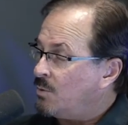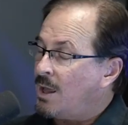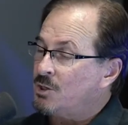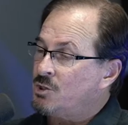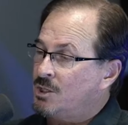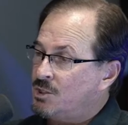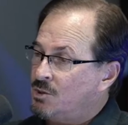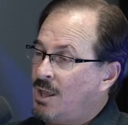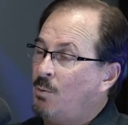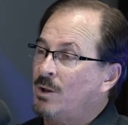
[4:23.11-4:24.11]
Well, mm-hmm. how does mm-hmm. Jesus
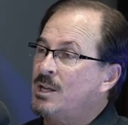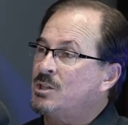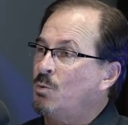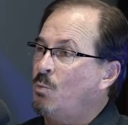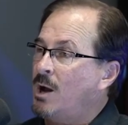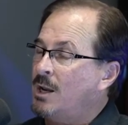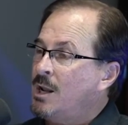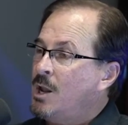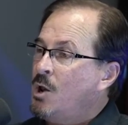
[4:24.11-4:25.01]
do that? Well, He's the one